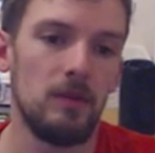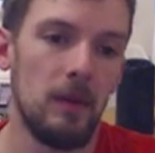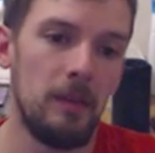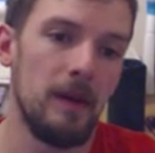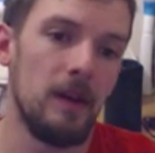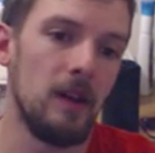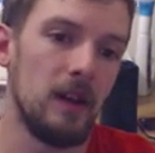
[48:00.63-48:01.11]
a
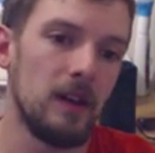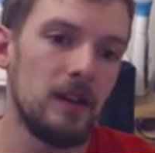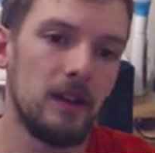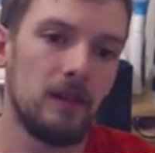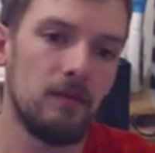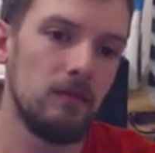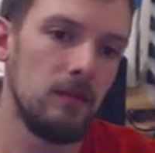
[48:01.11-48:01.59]
bit like,
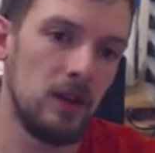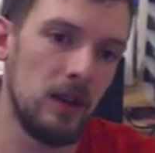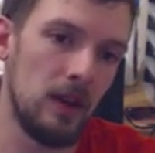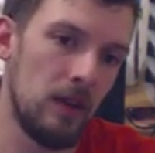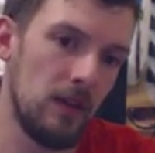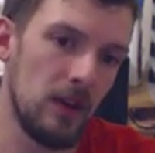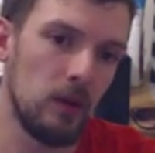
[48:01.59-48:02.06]
you
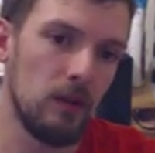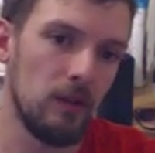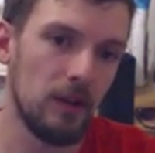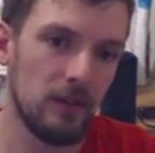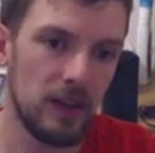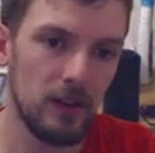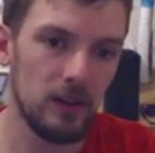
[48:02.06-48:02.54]
know, the equivalent
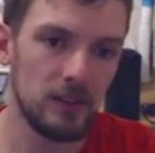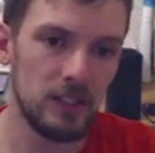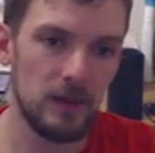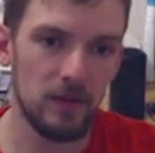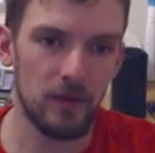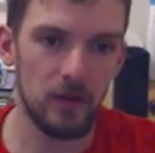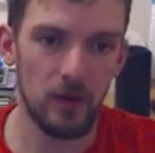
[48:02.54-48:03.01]
of Kill
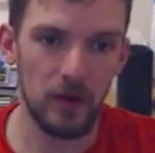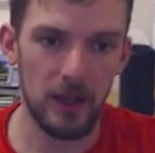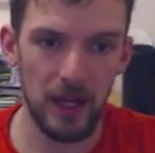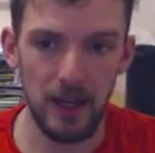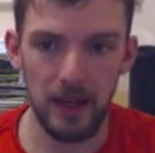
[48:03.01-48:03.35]
Team 40k.